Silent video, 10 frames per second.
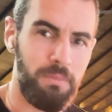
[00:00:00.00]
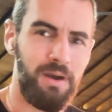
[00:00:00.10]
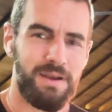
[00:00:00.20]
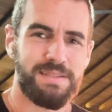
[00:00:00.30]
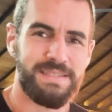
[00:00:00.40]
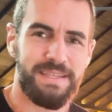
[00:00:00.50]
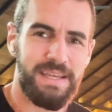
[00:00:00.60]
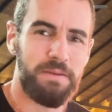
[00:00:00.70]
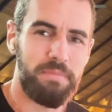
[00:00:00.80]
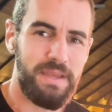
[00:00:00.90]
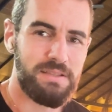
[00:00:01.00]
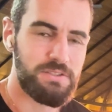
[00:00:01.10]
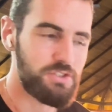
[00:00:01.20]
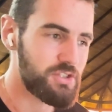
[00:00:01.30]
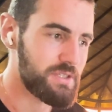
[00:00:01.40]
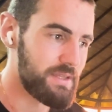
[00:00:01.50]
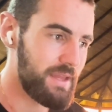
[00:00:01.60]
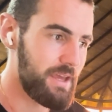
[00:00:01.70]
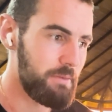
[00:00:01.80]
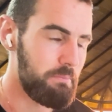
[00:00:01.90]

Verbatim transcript: marketing campaigns and shit their